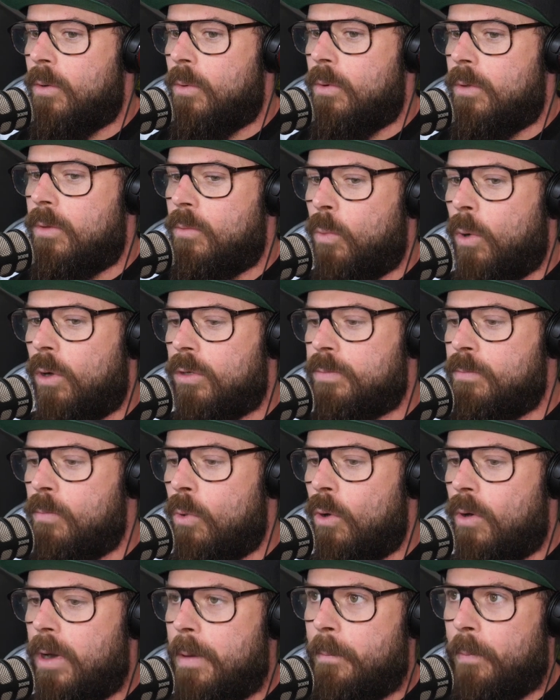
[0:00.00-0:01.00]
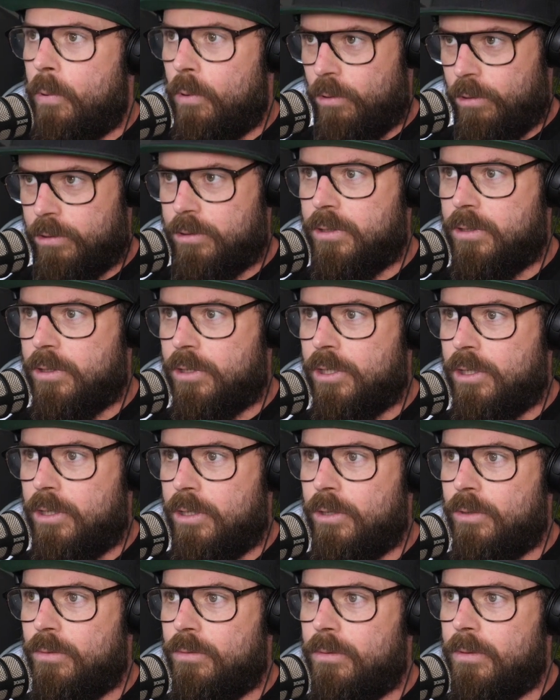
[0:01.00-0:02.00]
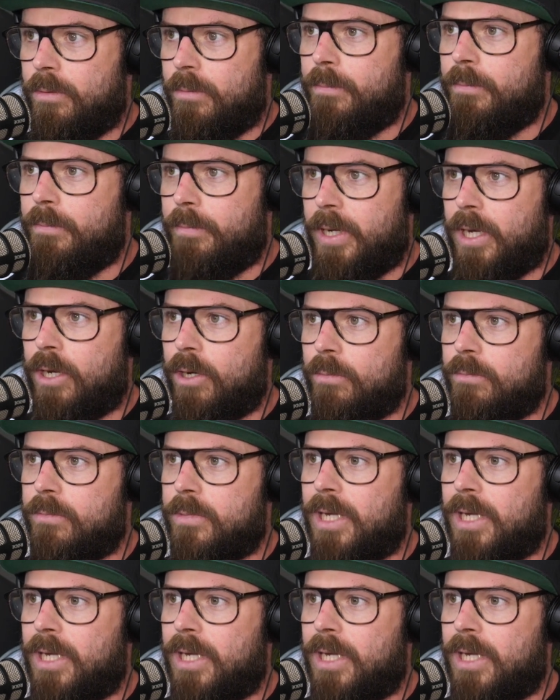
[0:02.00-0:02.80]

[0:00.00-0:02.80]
what's more important to you becomes